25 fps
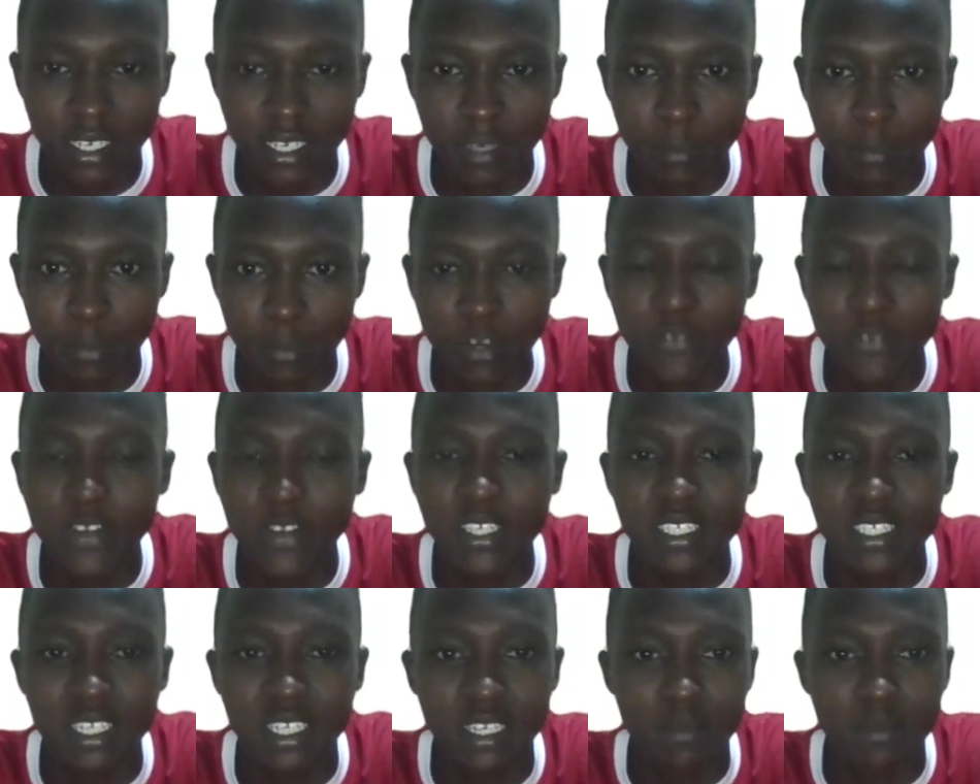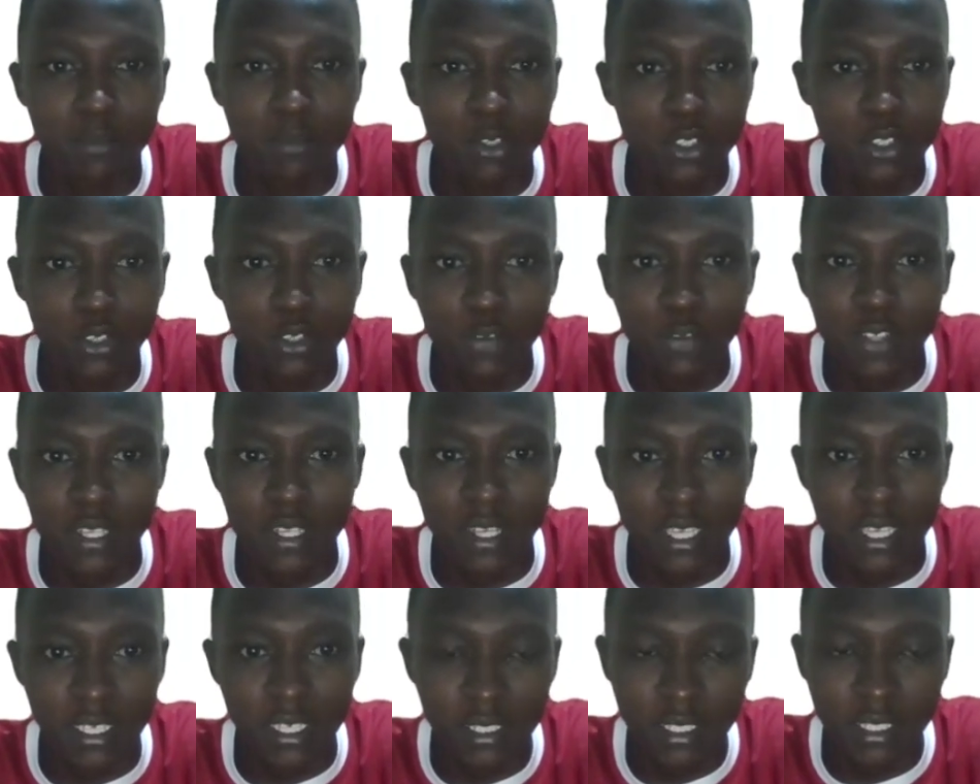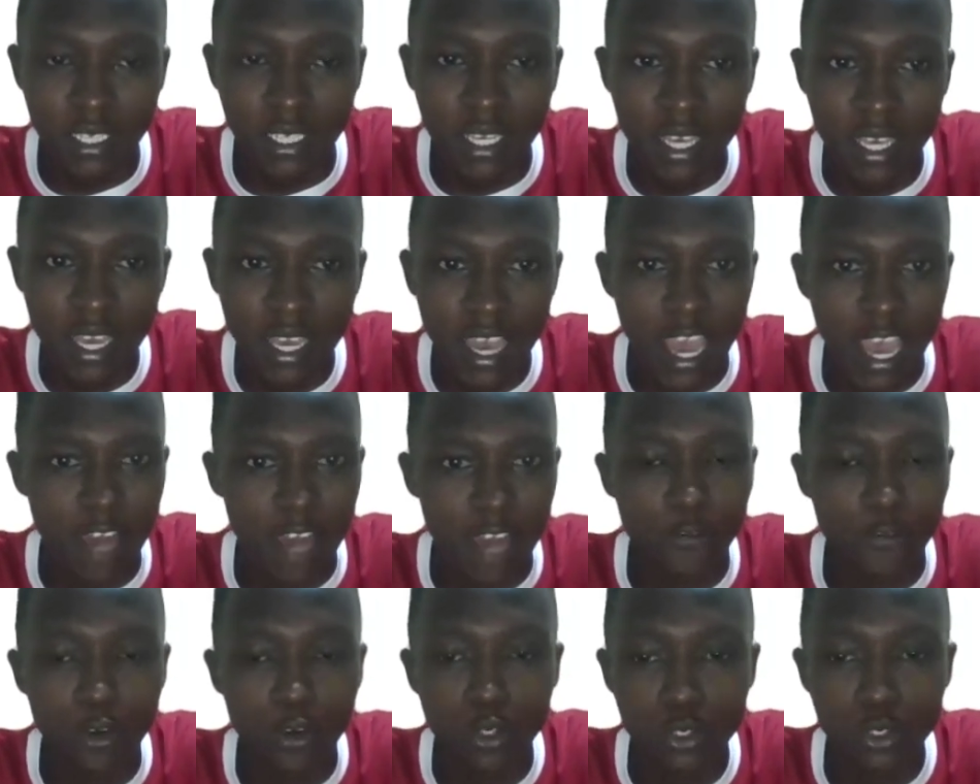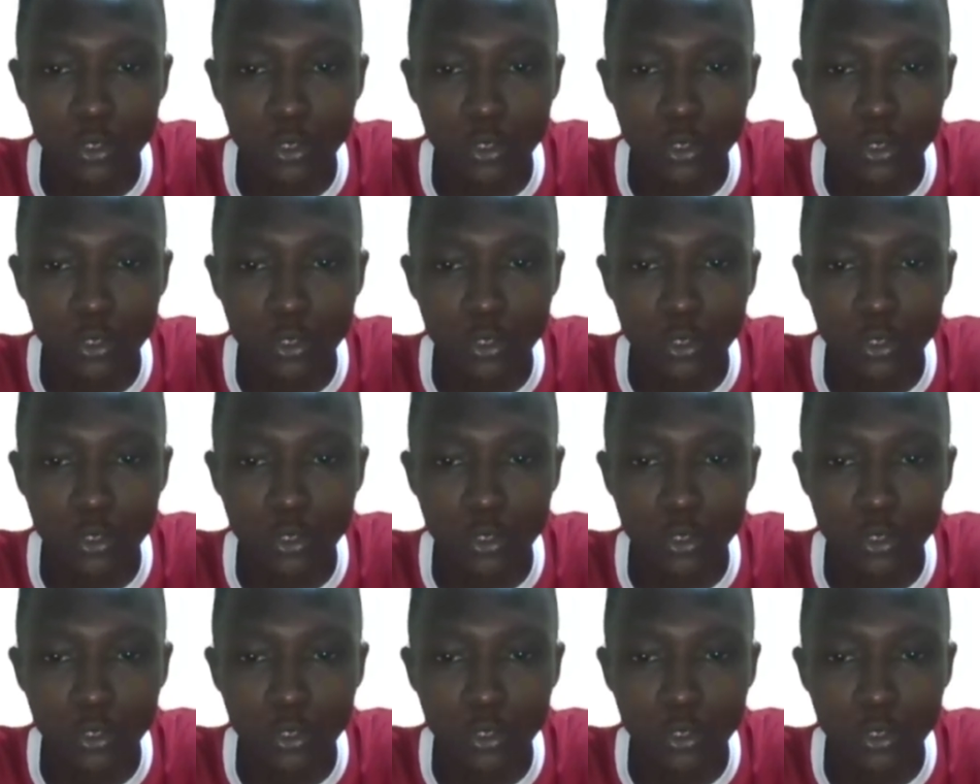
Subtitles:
previously most of the things, and for